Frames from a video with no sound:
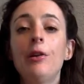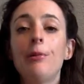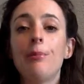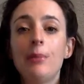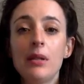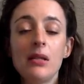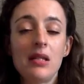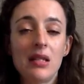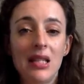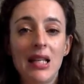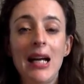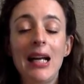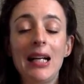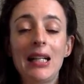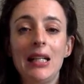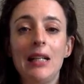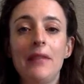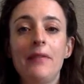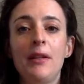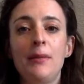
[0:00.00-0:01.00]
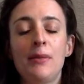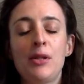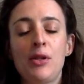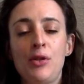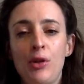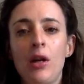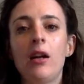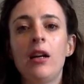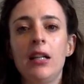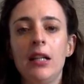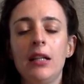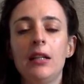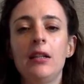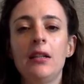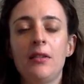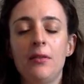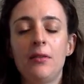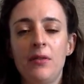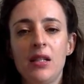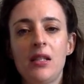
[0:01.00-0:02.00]
most likely for the majority
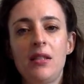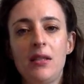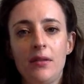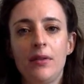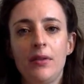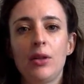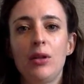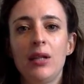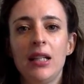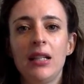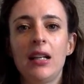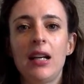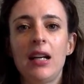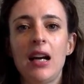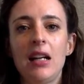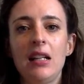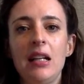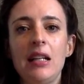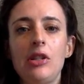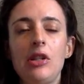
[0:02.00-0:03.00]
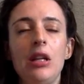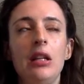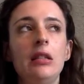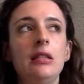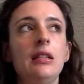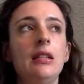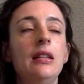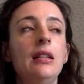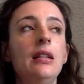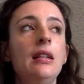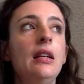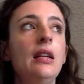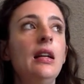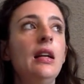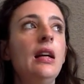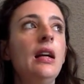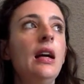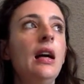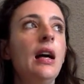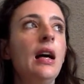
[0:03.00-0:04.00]
and the rest of your incarnation.
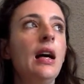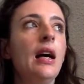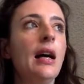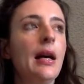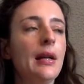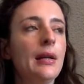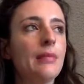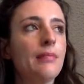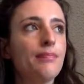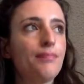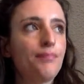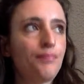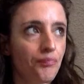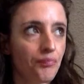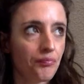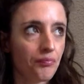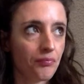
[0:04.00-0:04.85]
Okay.